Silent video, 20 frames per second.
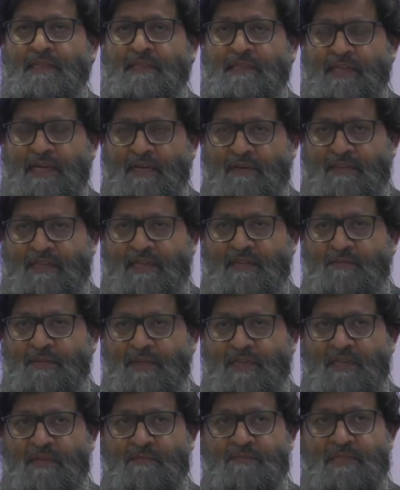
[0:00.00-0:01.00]
That then
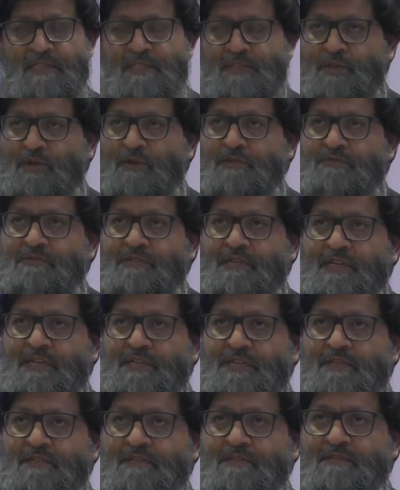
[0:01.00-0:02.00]
becomes
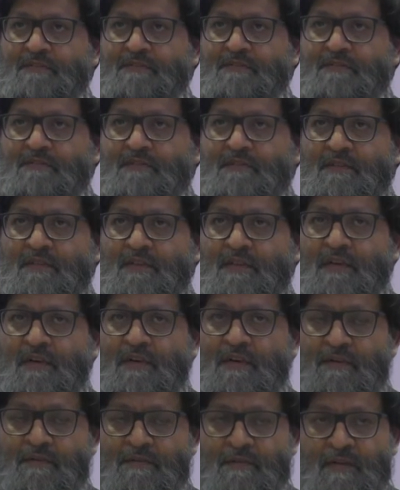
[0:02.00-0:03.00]
indoctrination
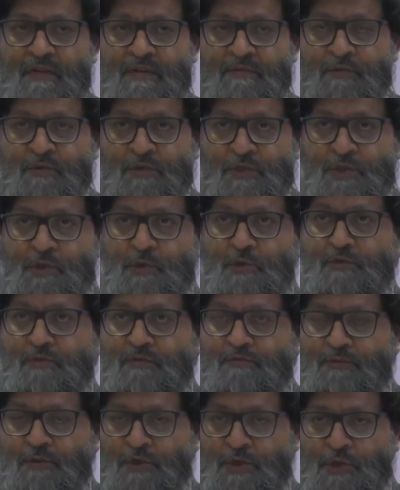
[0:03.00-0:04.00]
for
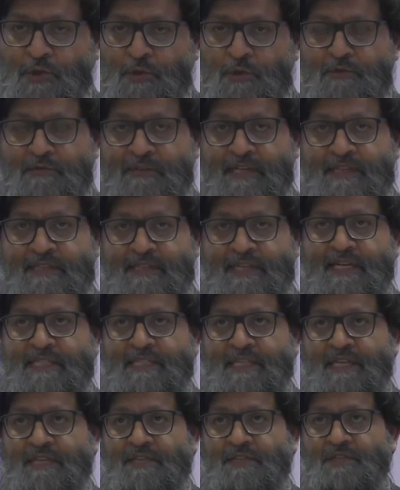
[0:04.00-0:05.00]
children at
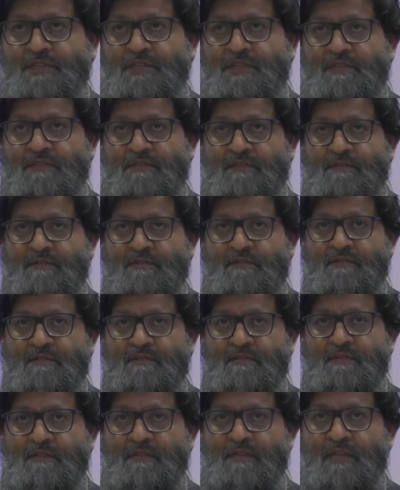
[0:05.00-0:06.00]
that age,
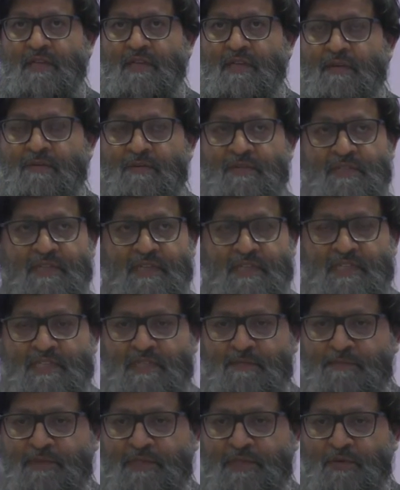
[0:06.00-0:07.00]
because they are
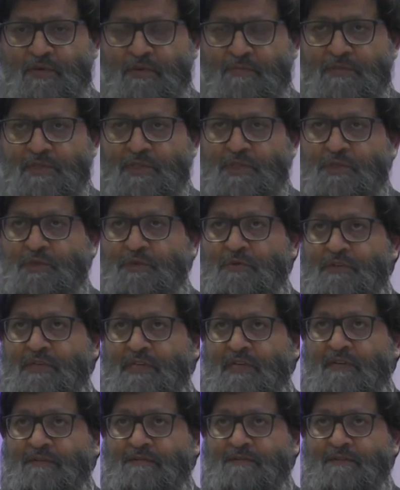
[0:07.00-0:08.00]
simply not mature
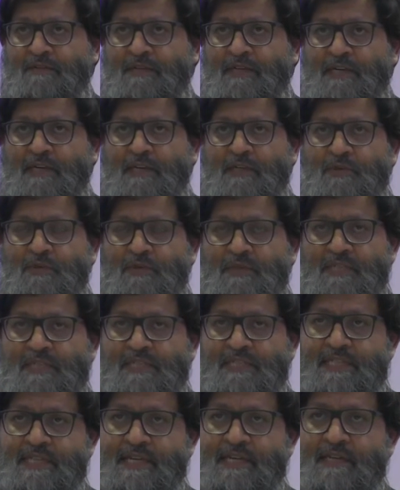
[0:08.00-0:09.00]
enough to
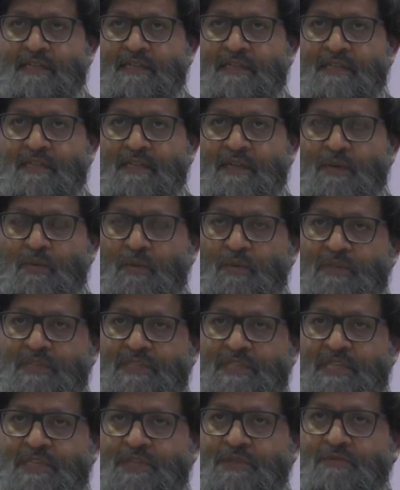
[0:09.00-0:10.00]
understand what a
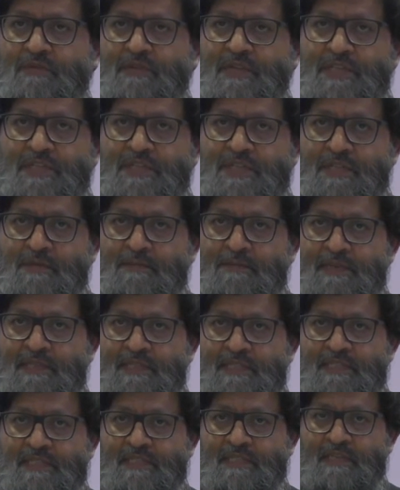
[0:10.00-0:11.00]
sexual relationship
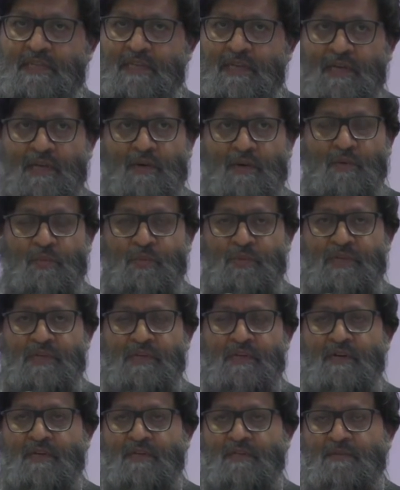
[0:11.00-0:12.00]
is. We
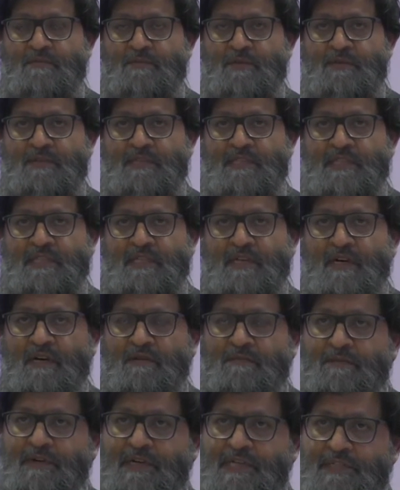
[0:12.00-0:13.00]
in our community
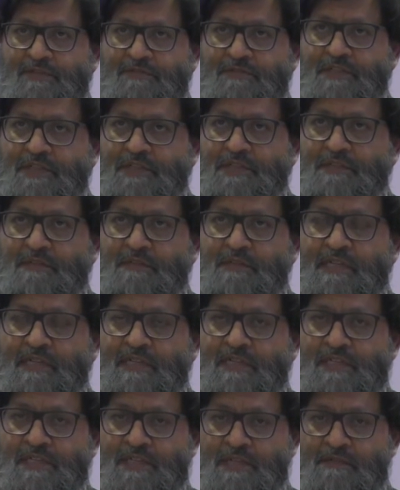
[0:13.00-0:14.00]
are very traditional and
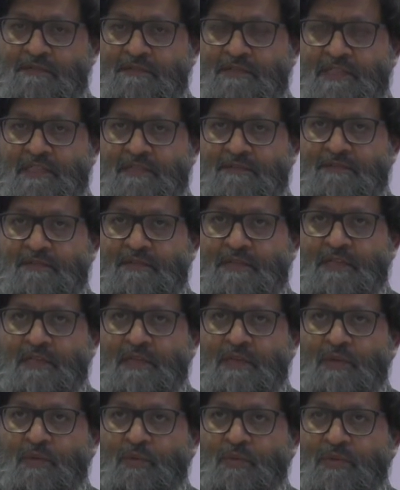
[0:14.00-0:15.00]
conservative
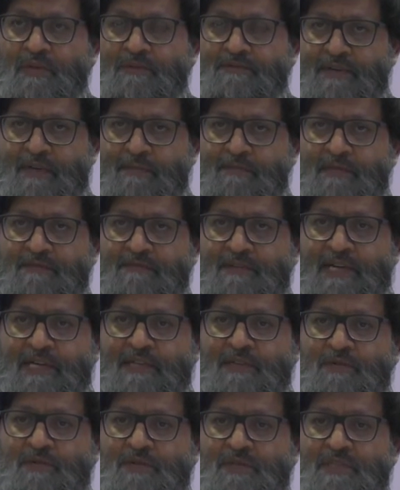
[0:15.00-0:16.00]
with our family
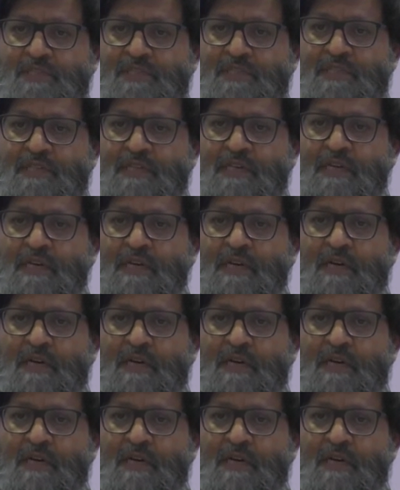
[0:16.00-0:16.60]
values.